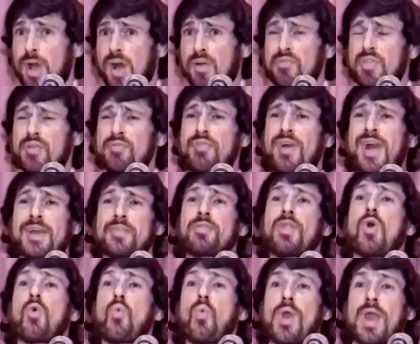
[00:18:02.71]
of the fact
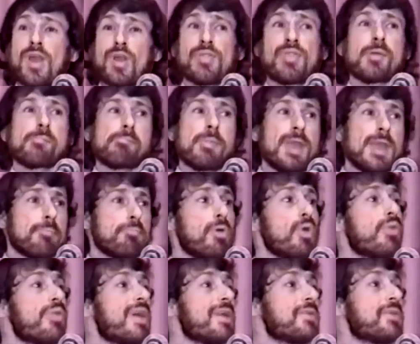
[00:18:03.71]
that we're the
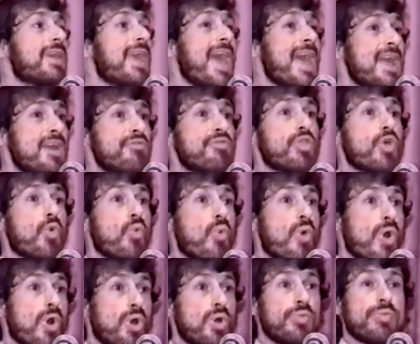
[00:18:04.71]
people that gave the
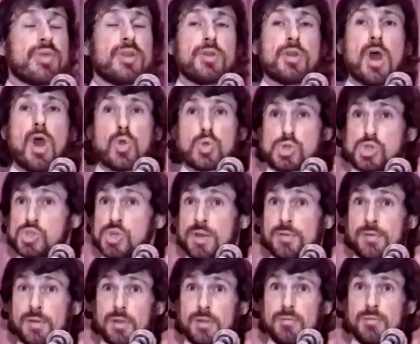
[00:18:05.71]
world the
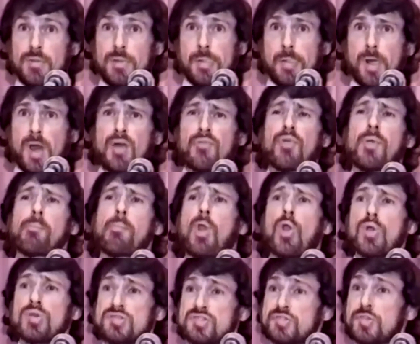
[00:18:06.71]
notion of a
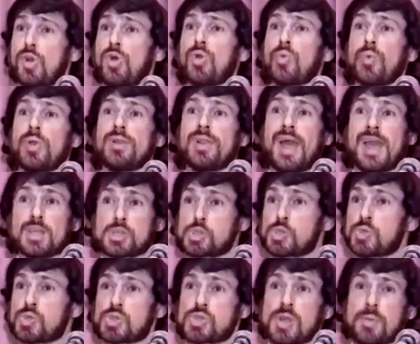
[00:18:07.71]
personal
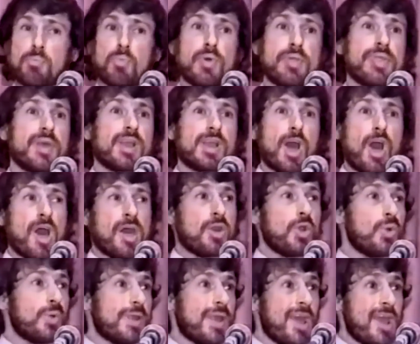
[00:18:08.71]
relationship with a God
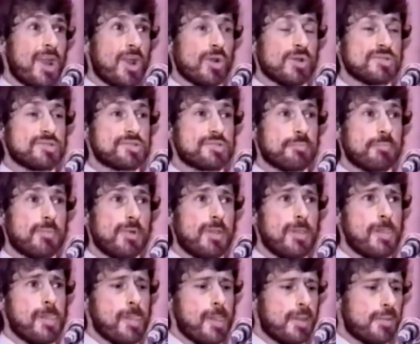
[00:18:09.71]
who cares.
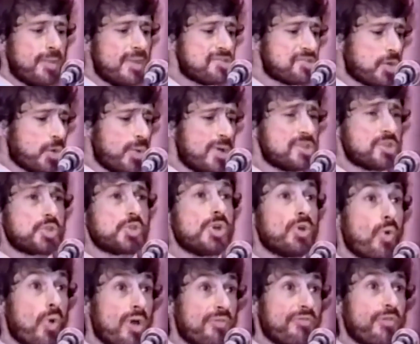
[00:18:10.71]
This
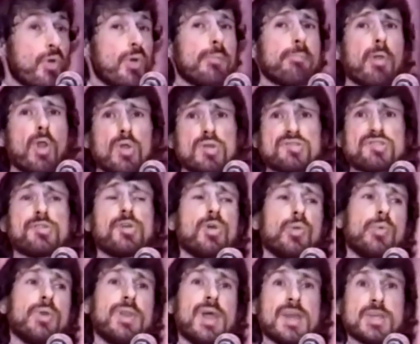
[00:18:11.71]
Christian offer, a
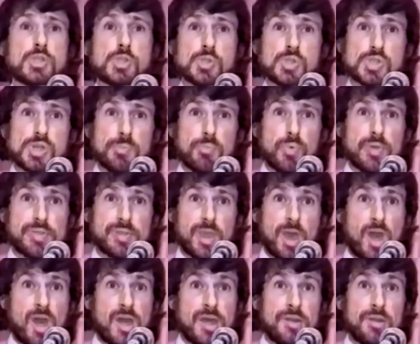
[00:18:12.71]
personal relationship with
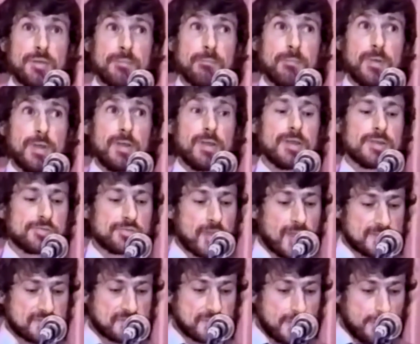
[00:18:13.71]
God,
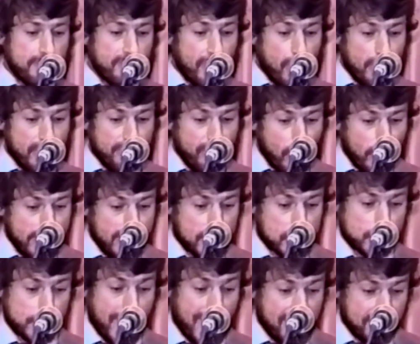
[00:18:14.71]
does seem very, very
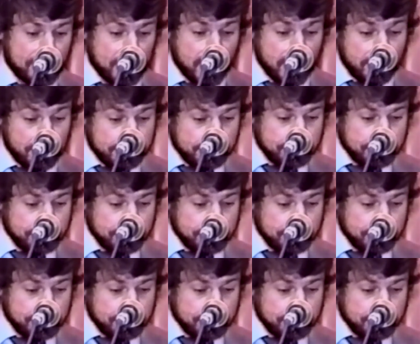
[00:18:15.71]
attractive.